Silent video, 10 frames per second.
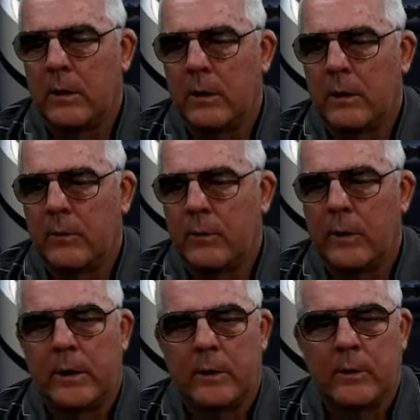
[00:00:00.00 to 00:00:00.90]
if
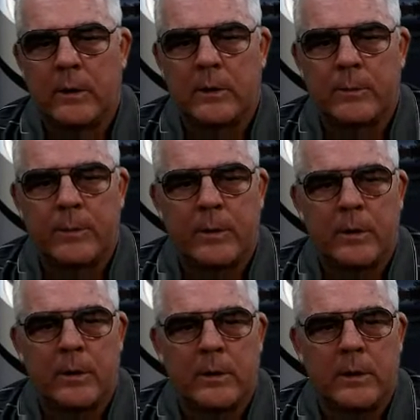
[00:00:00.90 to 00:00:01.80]
white takes pawn
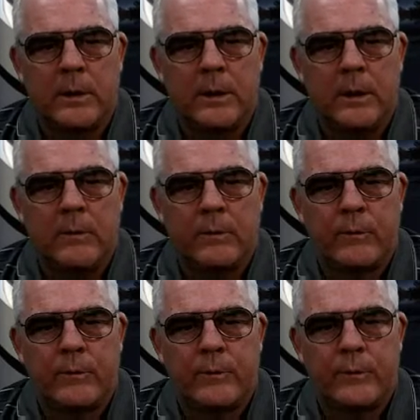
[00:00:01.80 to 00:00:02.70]
on
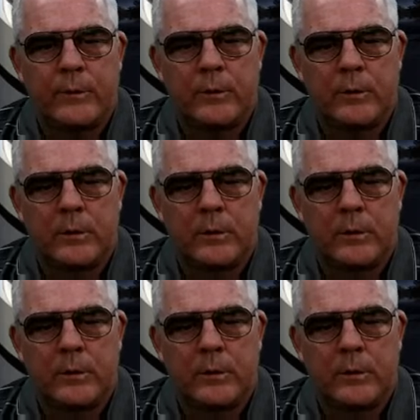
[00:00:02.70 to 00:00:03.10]
e4.